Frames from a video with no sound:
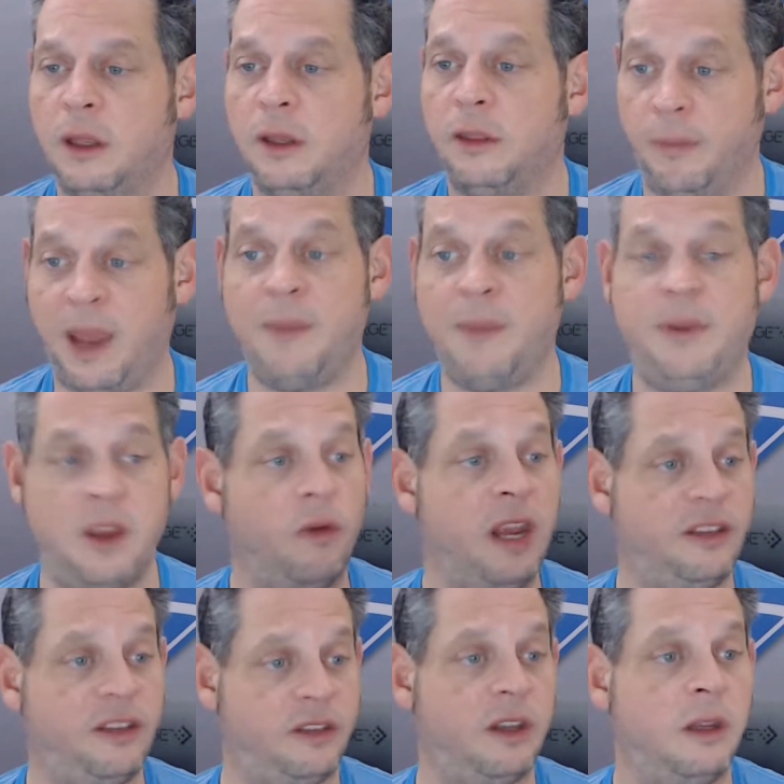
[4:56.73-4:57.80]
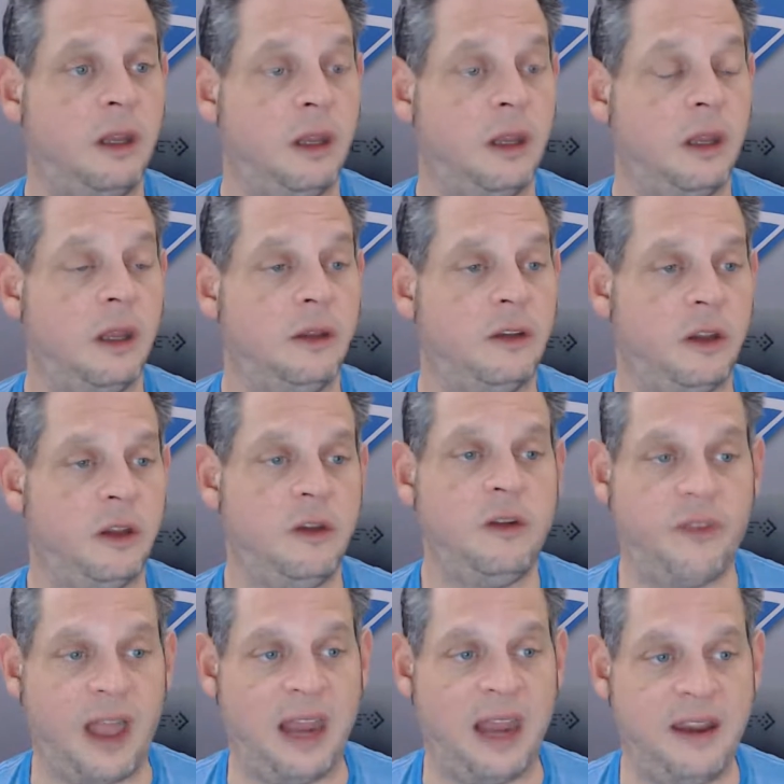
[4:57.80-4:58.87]
there might be a reason to
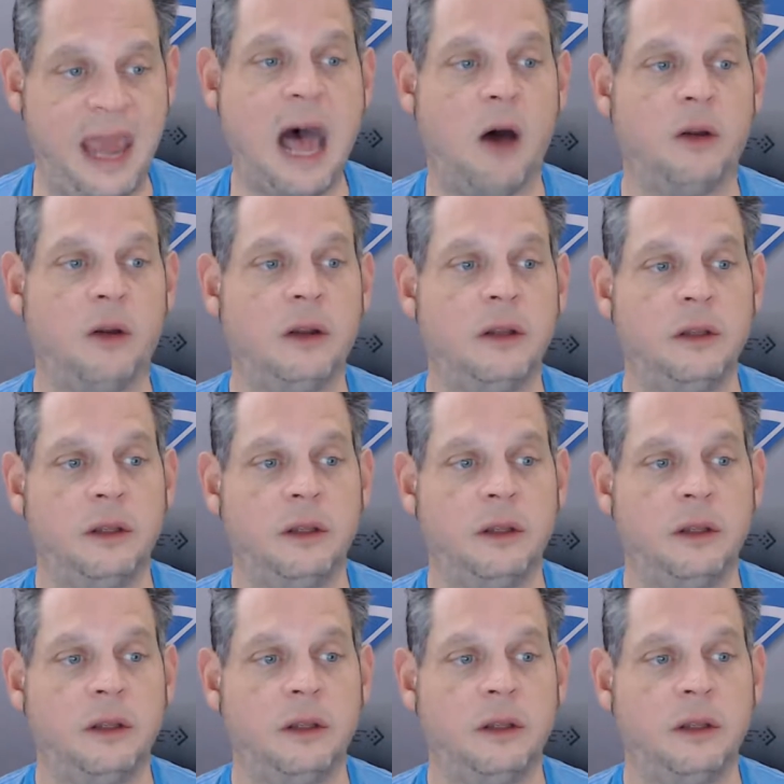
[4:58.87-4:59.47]
find out